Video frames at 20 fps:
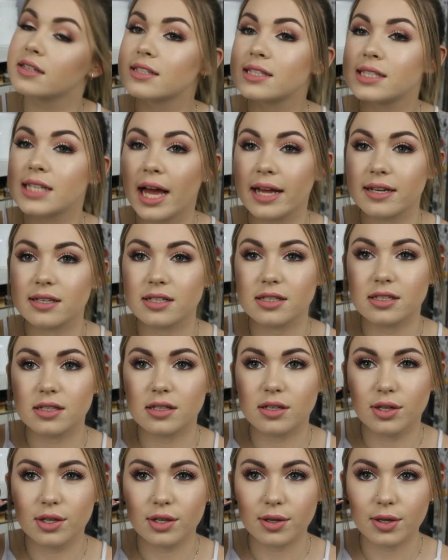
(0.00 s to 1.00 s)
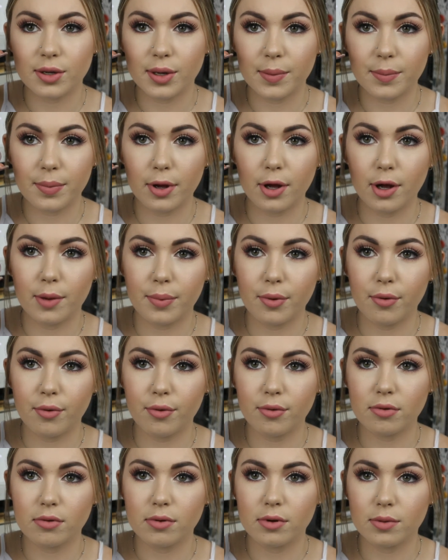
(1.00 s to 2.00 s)
satin
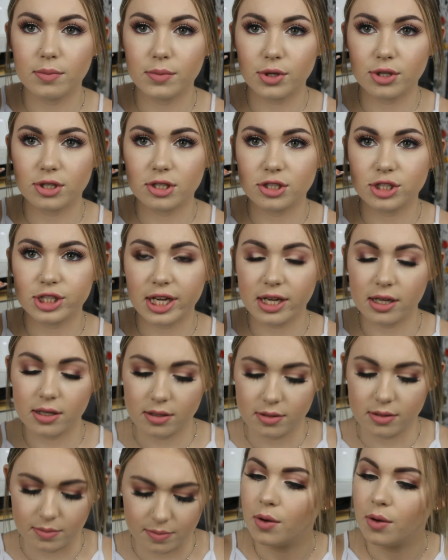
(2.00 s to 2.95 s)
purple muted shade.